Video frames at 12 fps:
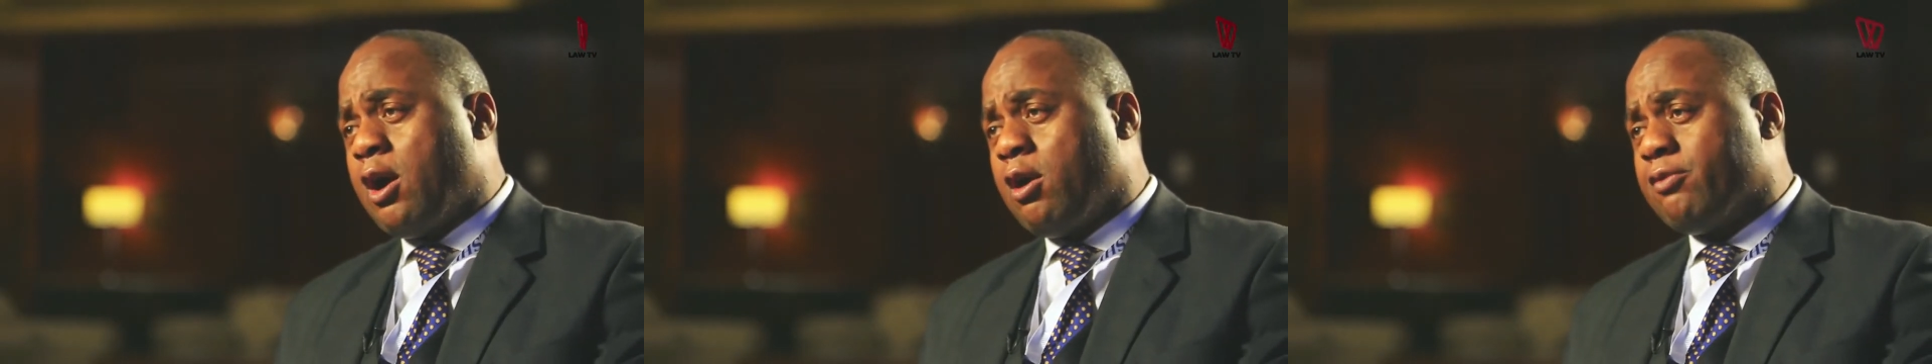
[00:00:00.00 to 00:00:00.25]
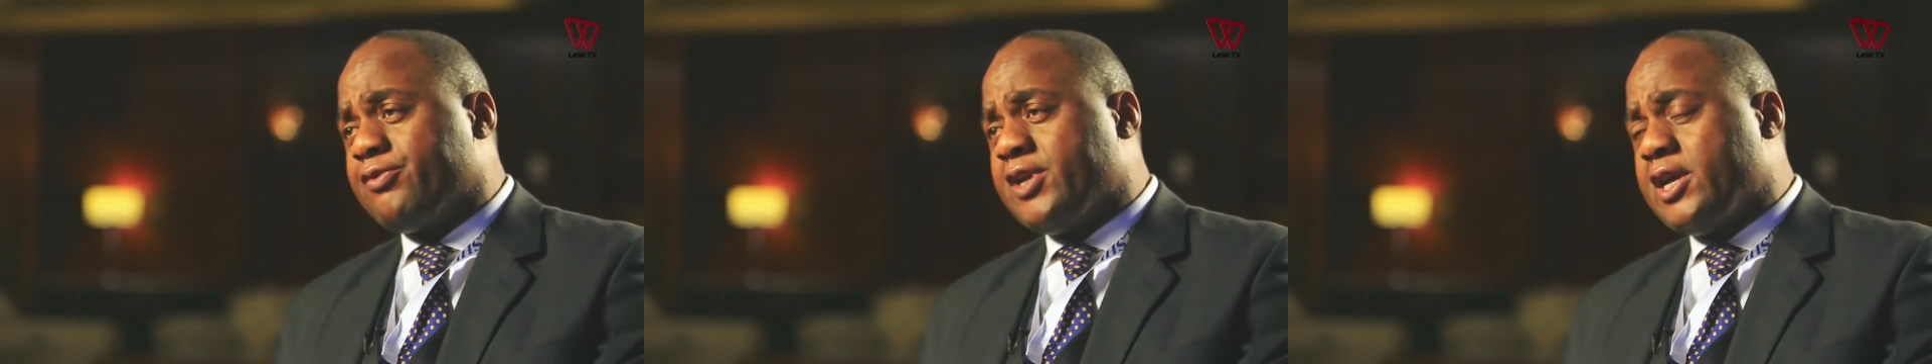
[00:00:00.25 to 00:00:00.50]

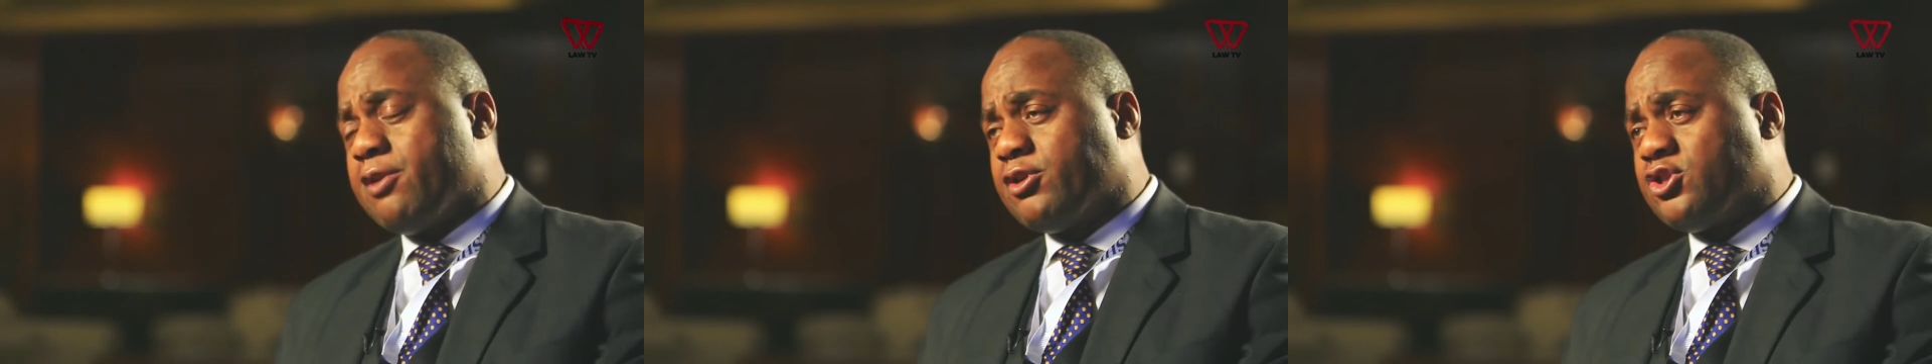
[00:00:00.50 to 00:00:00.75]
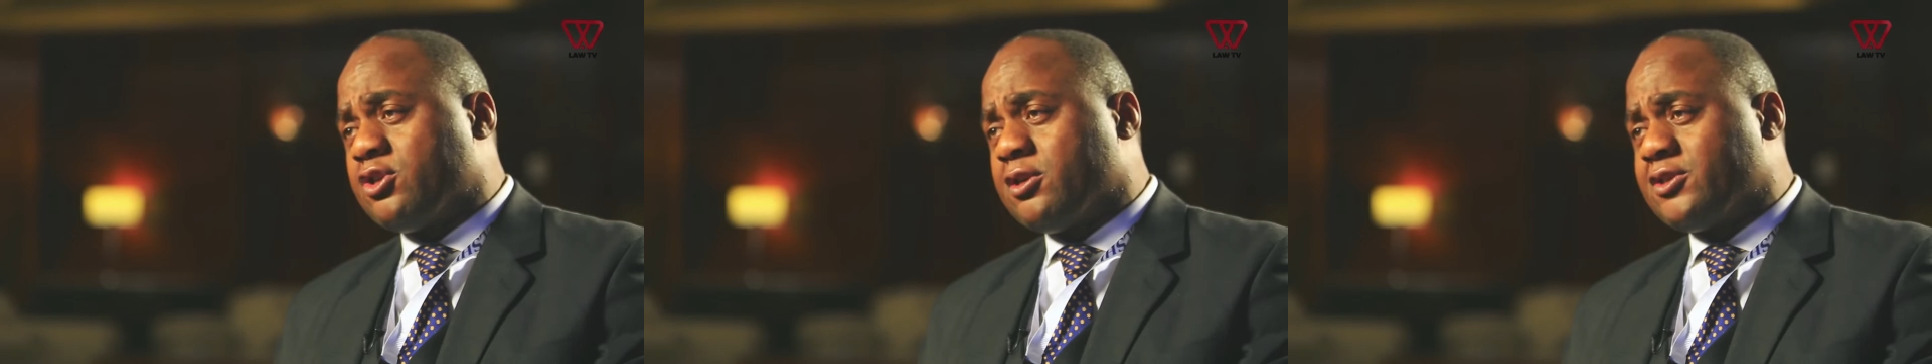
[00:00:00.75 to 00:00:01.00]
of the
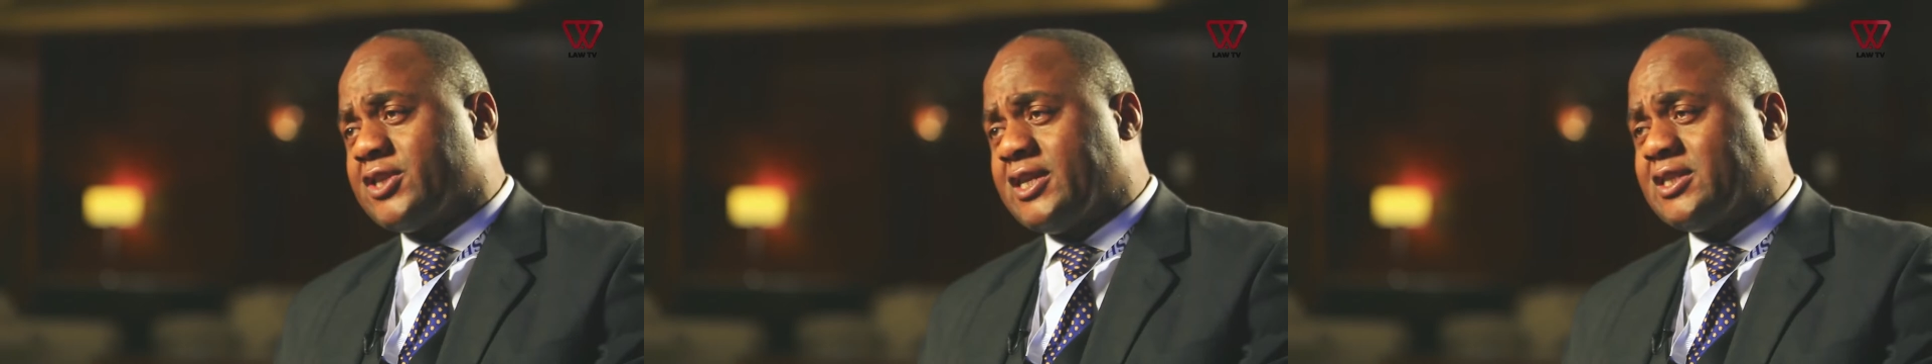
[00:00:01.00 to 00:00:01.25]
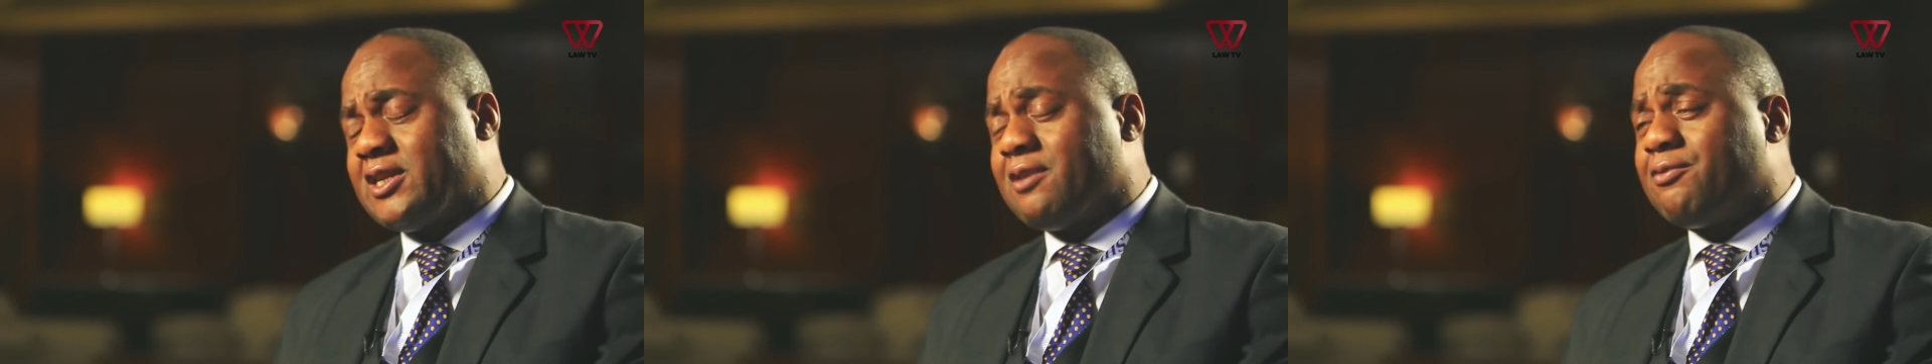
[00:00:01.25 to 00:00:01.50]
Regional
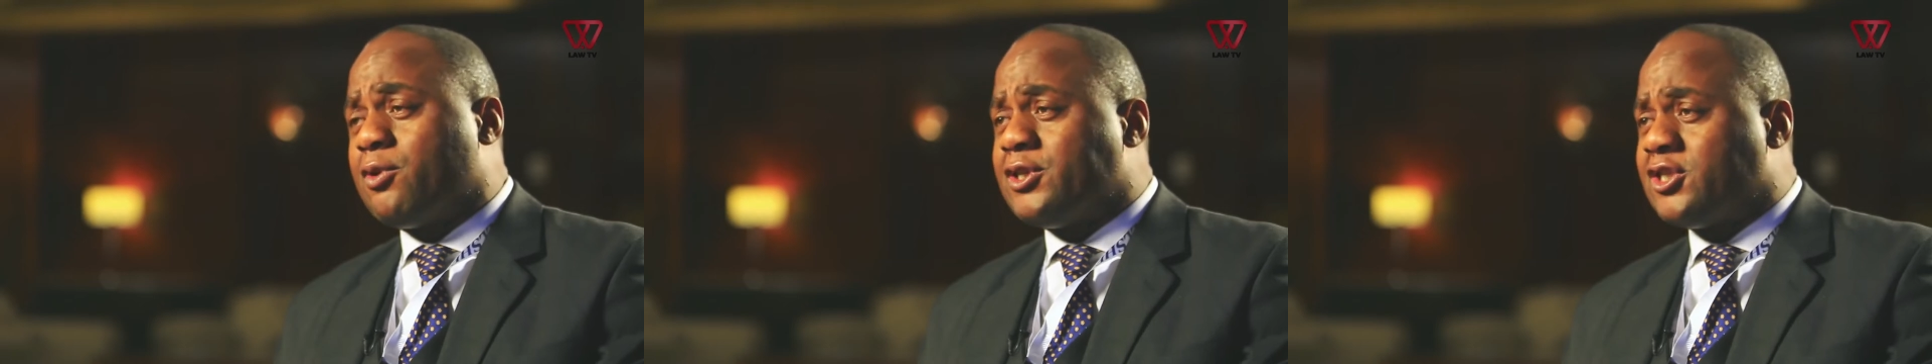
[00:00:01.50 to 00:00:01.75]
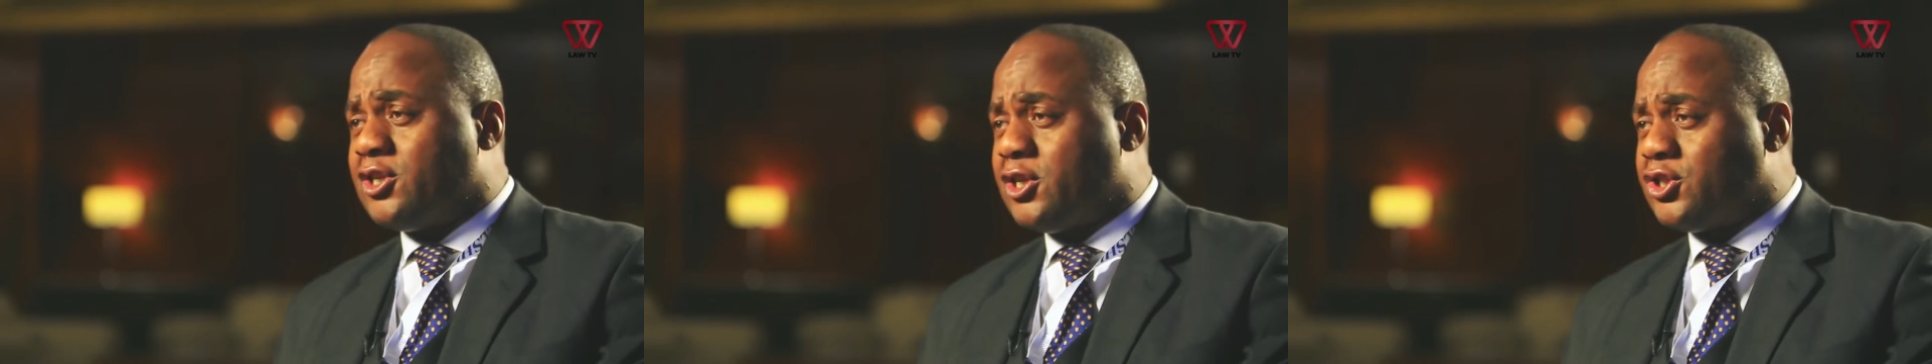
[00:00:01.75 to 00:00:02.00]
Center for
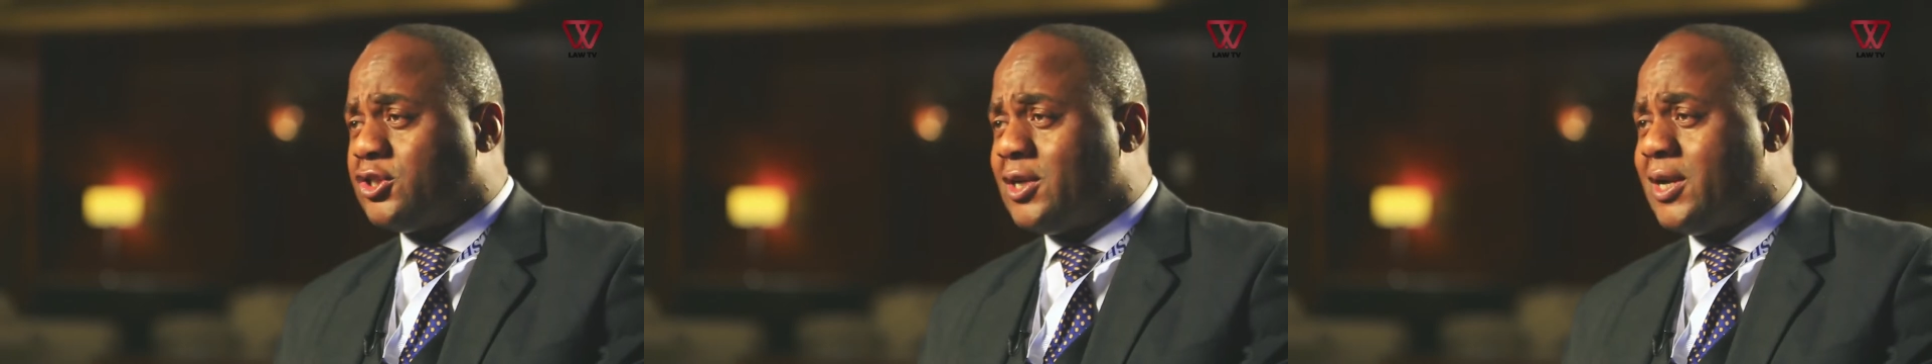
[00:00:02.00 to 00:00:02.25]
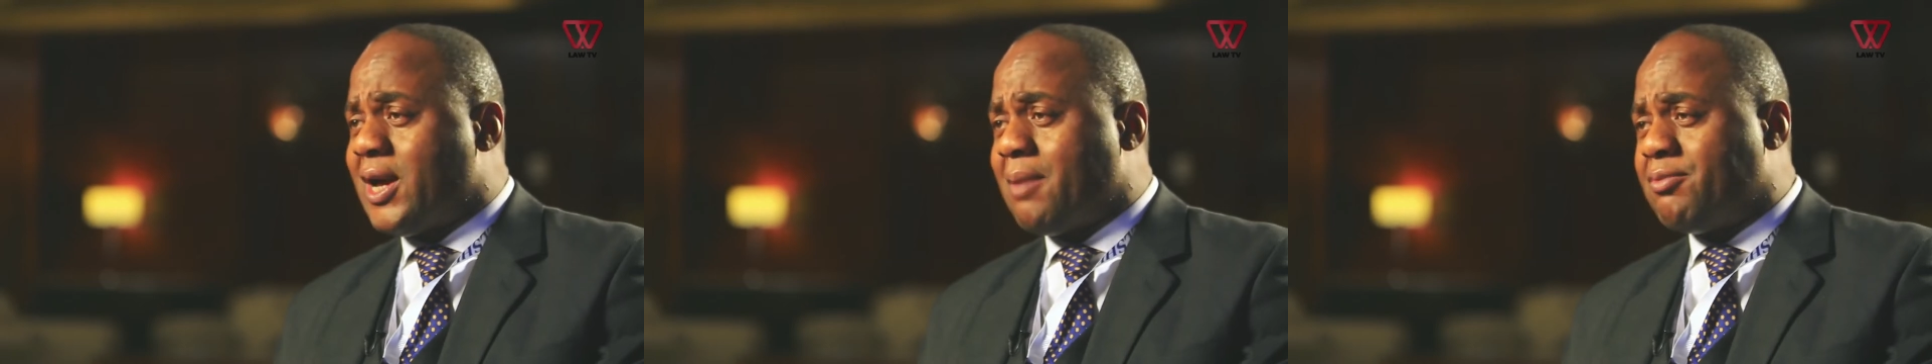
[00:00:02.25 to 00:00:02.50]

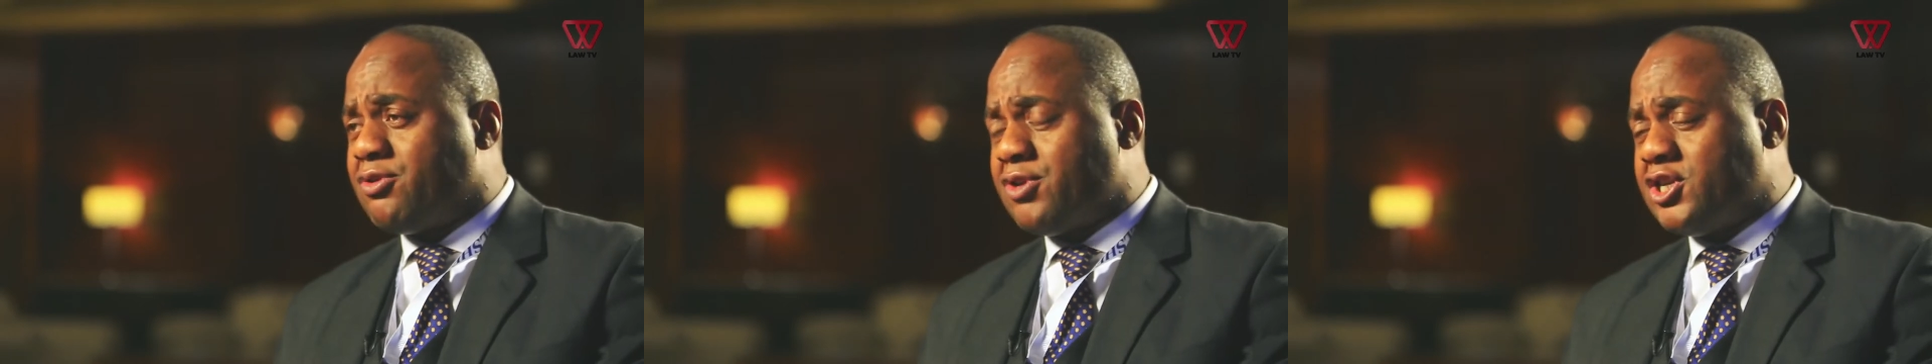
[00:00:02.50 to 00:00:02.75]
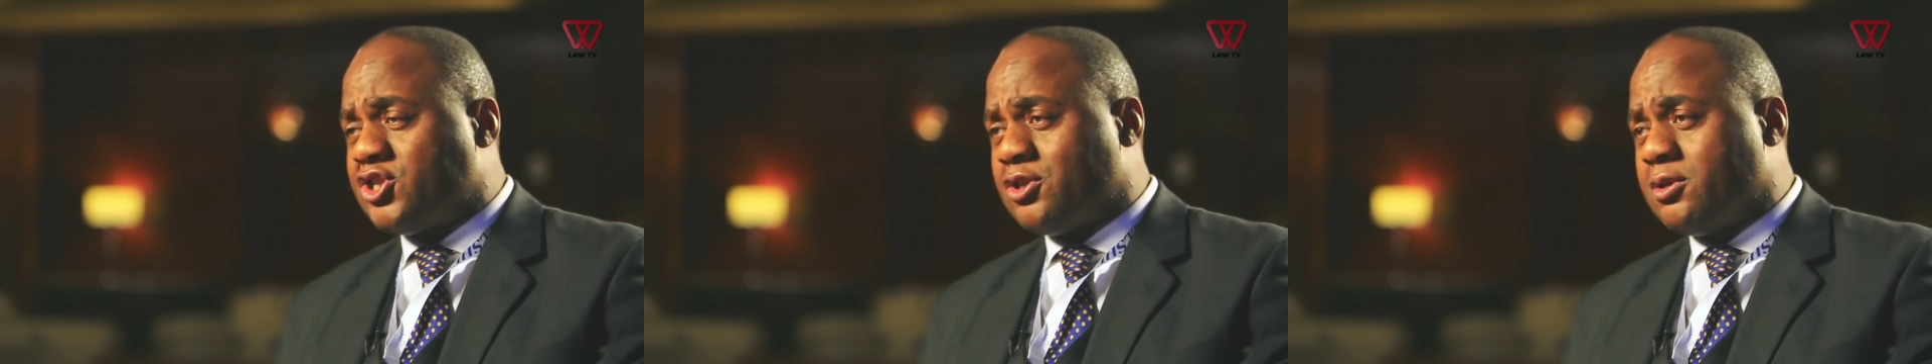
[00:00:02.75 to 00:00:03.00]
International
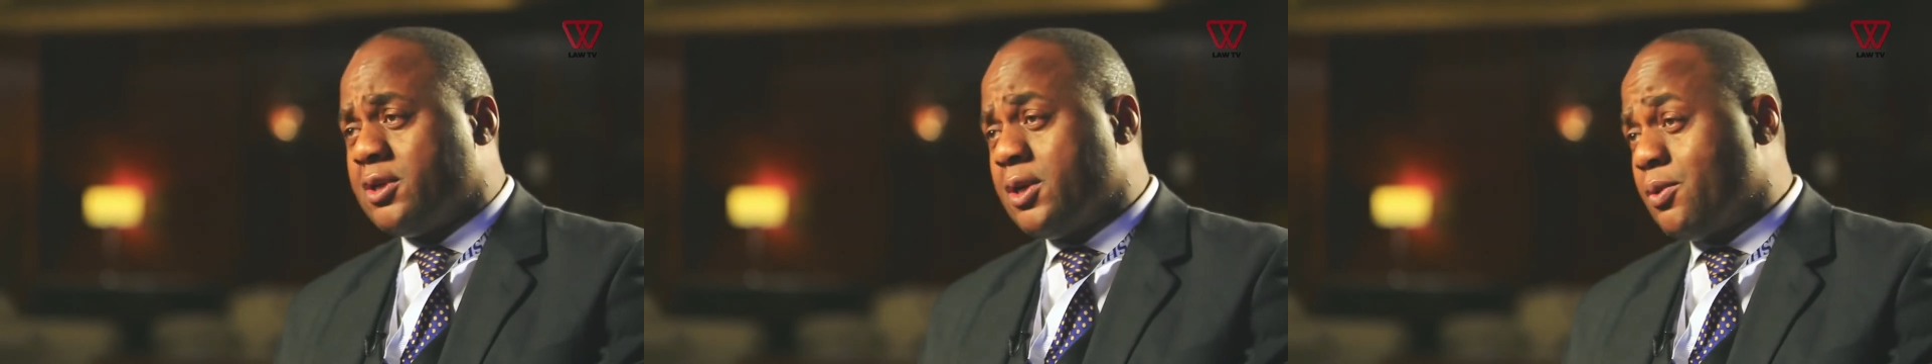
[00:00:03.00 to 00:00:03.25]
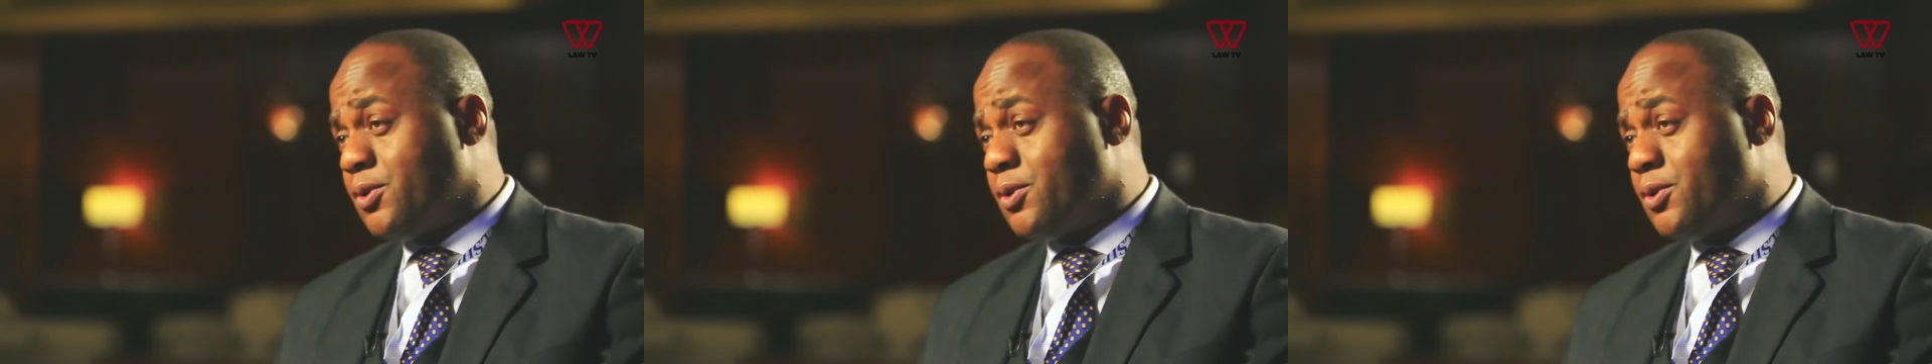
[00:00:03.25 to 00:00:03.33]
Arbitration,